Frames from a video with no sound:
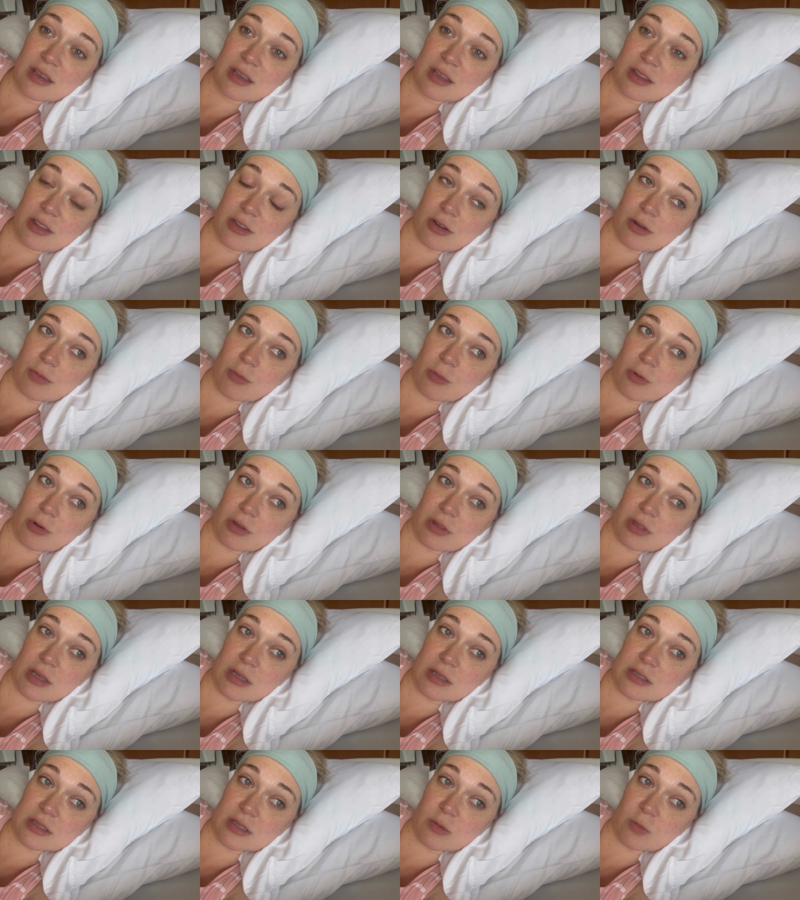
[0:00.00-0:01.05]
There are more
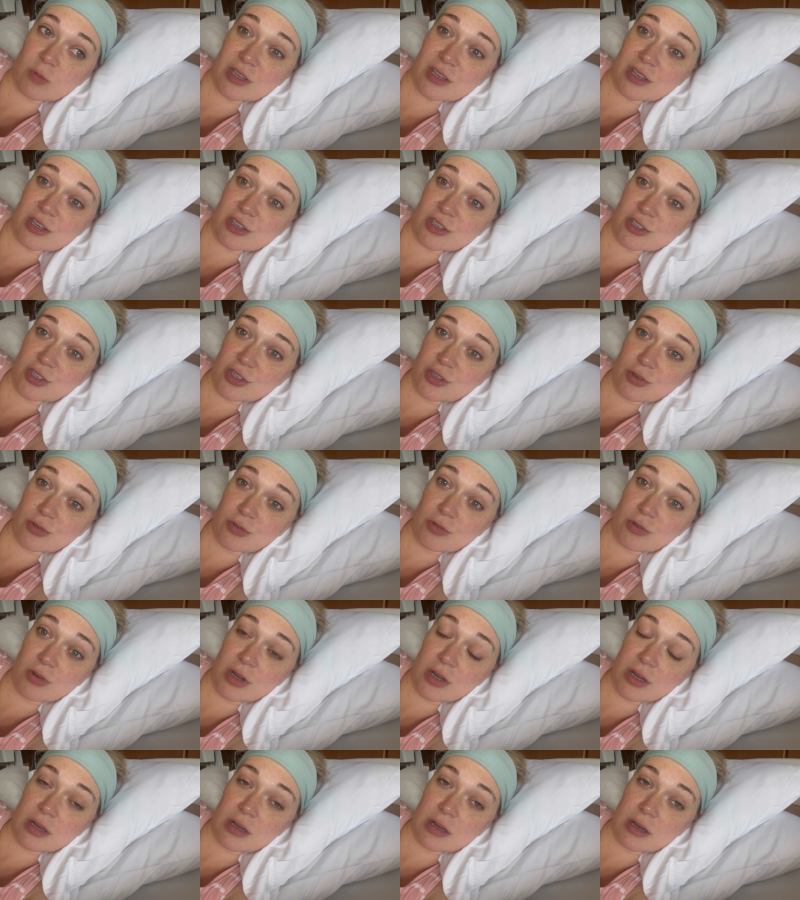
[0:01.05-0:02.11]
things that we can do
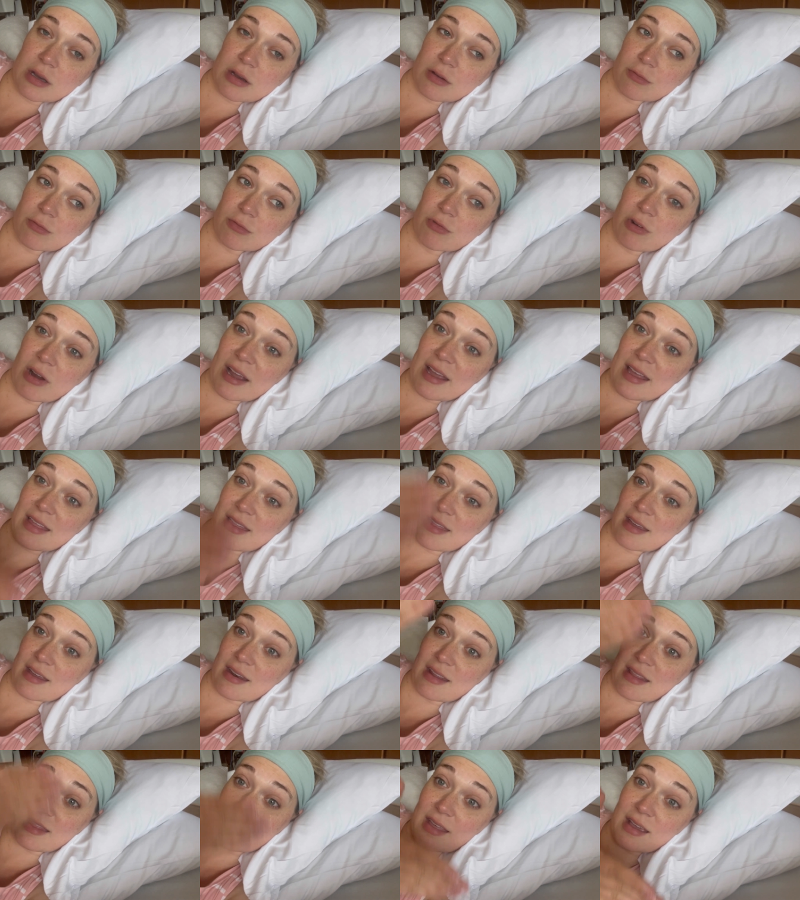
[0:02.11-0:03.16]
right
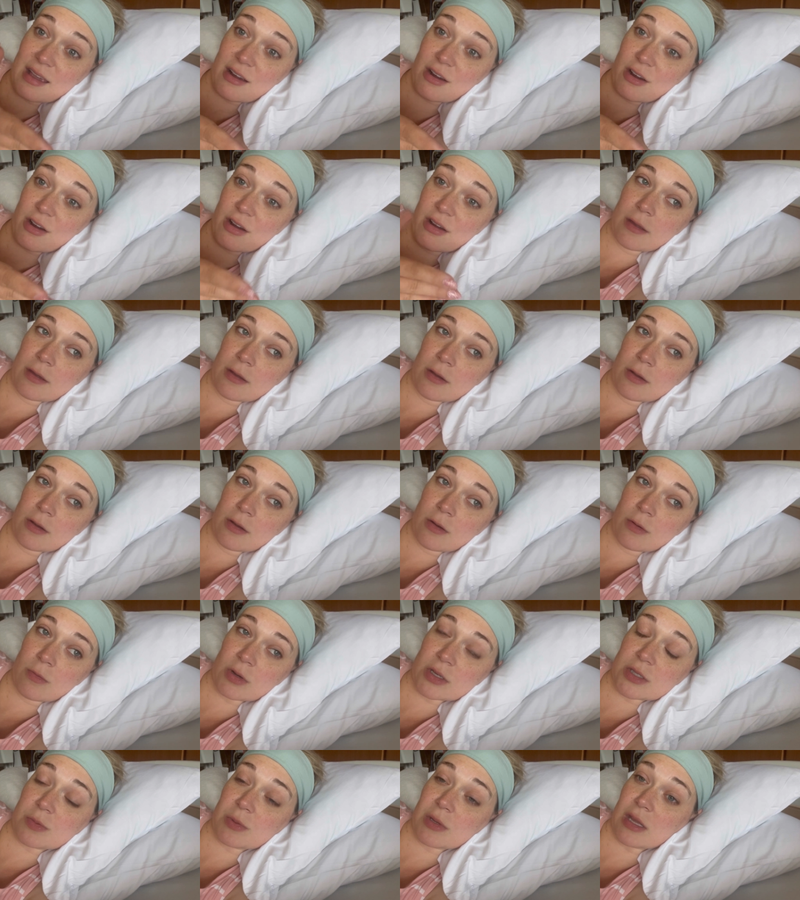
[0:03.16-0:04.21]
then and there
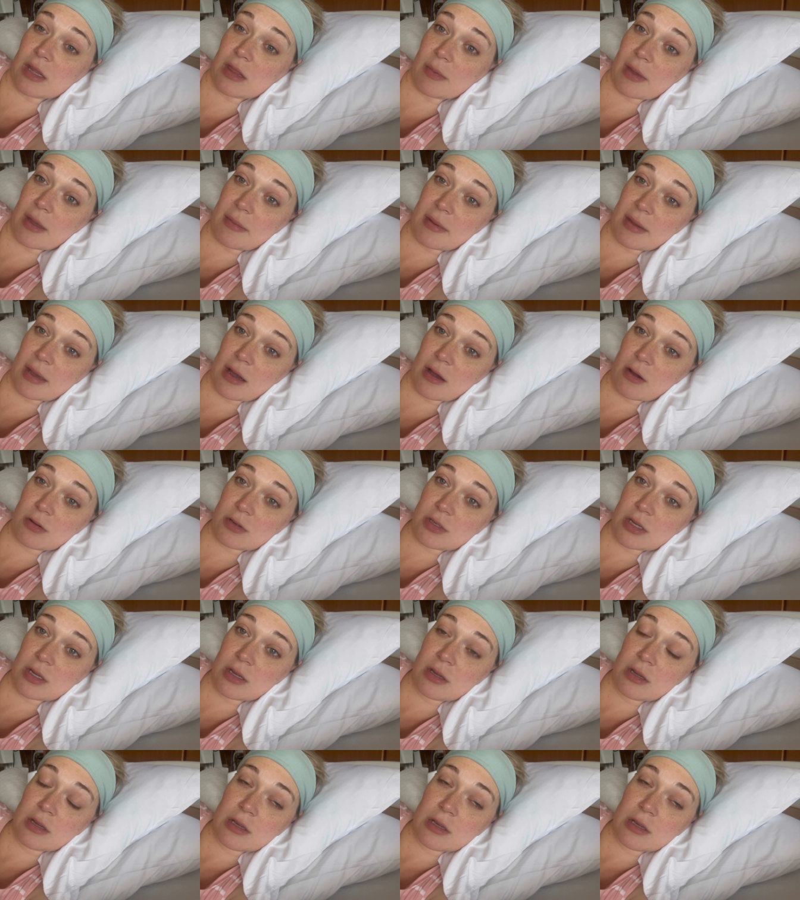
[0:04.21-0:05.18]
once we get the baby out.